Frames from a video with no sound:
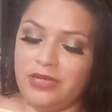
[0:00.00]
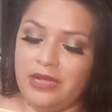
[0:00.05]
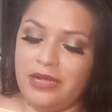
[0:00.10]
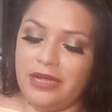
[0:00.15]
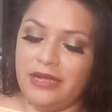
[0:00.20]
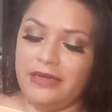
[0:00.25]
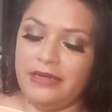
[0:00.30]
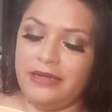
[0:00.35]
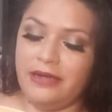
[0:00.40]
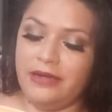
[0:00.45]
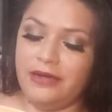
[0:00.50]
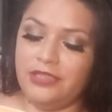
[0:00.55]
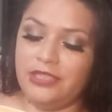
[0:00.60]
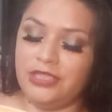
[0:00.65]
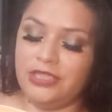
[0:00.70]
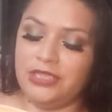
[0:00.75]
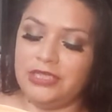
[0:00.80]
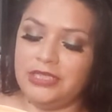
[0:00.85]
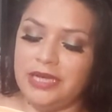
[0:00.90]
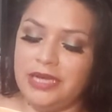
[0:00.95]
"I know,"
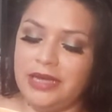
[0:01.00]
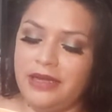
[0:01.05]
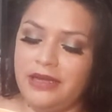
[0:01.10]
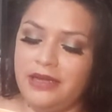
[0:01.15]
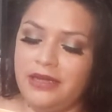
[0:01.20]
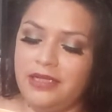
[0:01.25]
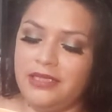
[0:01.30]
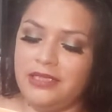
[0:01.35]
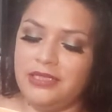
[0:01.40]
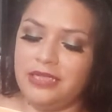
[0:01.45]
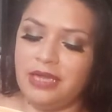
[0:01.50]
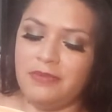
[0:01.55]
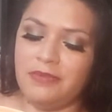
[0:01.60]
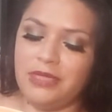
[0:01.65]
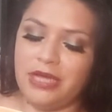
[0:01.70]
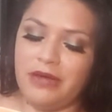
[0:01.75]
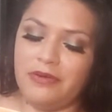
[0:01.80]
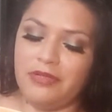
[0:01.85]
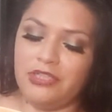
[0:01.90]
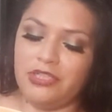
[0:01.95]
she said, and stepped
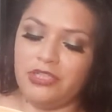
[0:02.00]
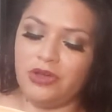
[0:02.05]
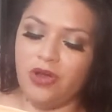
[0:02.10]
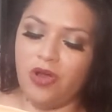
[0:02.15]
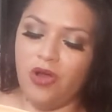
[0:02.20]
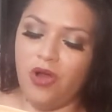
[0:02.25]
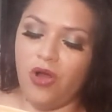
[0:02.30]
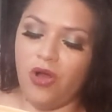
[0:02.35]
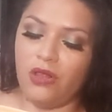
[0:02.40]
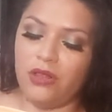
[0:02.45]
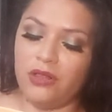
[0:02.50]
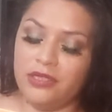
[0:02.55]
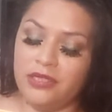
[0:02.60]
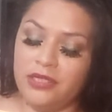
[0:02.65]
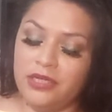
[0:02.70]
out into the hall.